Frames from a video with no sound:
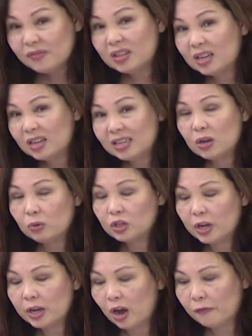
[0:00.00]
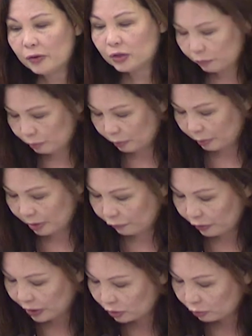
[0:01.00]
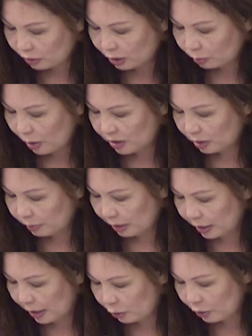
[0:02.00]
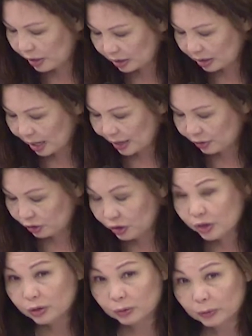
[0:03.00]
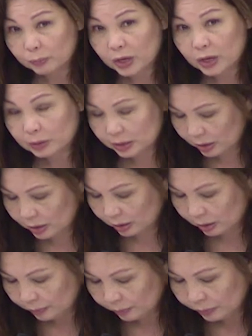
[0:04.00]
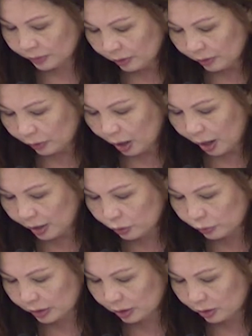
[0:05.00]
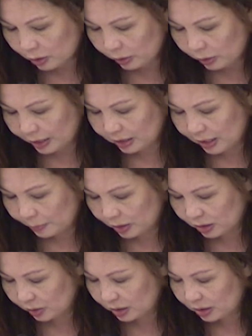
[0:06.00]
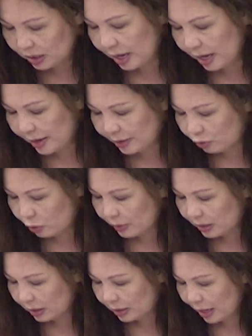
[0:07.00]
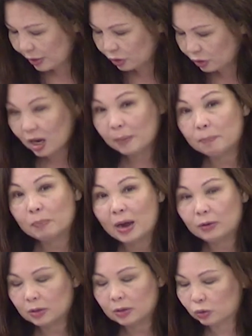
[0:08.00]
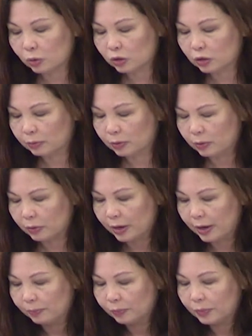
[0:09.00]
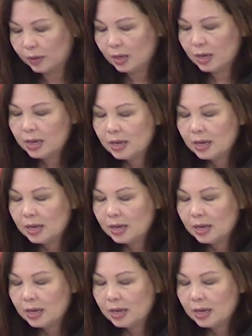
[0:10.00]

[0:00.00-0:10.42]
Even the DOJ Office of Professional Responsibility criticized you, in particular, for uncritical acceptance of the CIA's representations about the torture program.